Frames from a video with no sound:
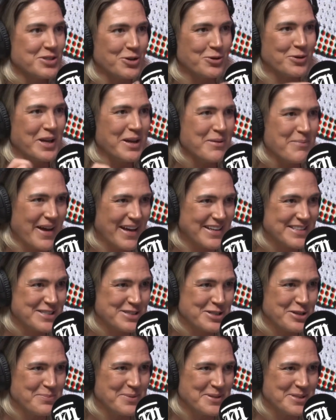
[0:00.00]
talking about
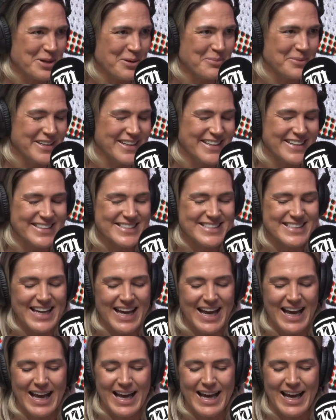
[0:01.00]
super dominant,
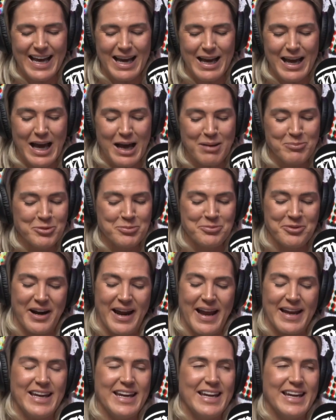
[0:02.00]
humble brag